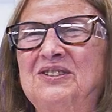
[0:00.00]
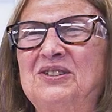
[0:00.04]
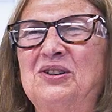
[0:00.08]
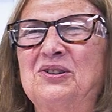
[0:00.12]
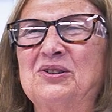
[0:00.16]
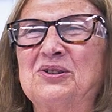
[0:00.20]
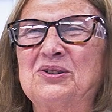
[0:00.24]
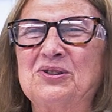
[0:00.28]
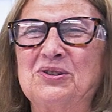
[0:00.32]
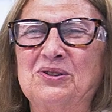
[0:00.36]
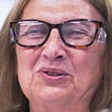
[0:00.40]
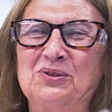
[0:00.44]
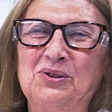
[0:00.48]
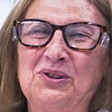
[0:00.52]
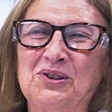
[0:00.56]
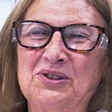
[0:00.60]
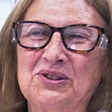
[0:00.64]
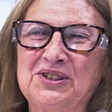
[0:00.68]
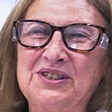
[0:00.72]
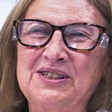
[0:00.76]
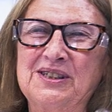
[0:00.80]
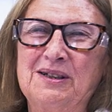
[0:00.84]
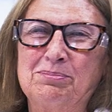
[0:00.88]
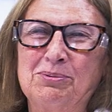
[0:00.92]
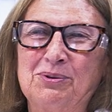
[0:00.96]
lower the oil
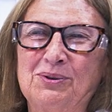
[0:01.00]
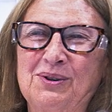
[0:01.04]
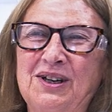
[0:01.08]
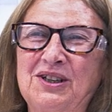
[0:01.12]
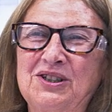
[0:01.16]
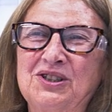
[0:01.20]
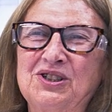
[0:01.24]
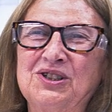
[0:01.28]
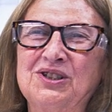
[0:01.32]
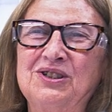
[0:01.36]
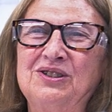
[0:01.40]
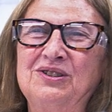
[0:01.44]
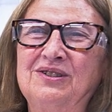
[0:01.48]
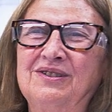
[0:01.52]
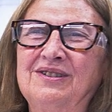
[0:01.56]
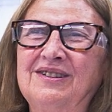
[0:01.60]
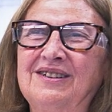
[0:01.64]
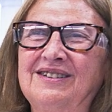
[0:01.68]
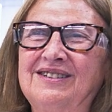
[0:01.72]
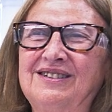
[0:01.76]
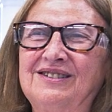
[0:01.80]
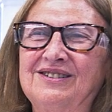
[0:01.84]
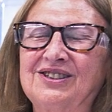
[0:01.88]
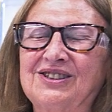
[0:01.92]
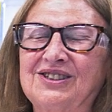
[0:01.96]
separation.
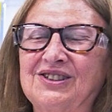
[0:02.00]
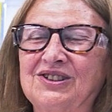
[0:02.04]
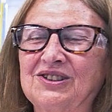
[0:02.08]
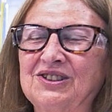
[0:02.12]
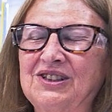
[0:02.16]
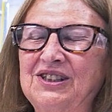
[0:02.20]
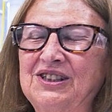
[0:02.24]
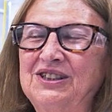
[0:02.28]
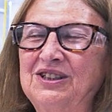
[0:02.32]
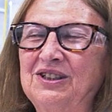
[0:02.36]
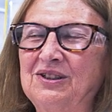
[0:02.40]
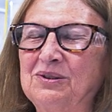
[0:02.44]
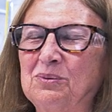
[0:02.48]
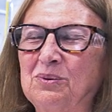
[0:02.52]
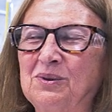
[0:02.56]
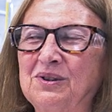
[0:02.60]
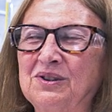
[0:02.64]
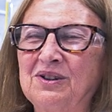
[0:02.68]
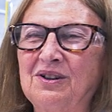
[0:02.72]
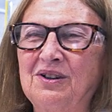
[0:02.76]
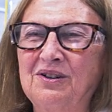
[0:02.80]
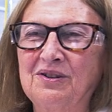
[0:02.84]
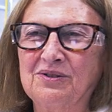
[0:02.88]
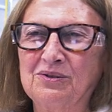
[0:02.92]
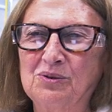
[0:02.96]
You certainly don't want
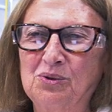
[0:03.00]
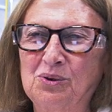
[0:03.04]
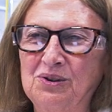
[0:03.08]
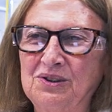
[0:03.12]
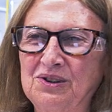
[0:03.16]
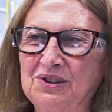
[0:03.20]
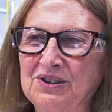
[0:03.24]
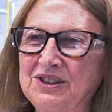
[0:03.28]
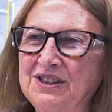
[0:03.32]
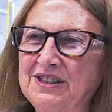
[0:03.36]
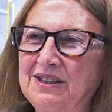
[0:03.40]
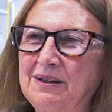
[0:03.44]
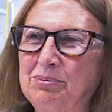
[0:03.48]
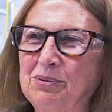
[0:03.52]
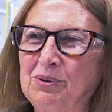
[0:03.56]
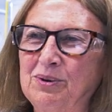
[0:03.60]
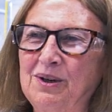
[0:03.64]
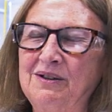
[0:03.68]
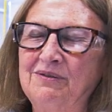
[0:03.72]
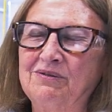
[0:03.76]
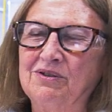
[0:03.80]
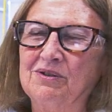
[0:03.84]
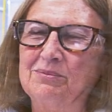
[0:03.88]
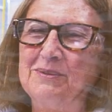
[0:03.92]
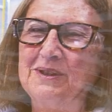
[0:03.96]
all the oil to
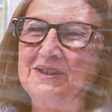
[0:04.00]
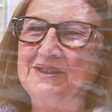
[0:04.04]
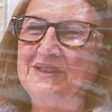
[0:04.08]
separate from the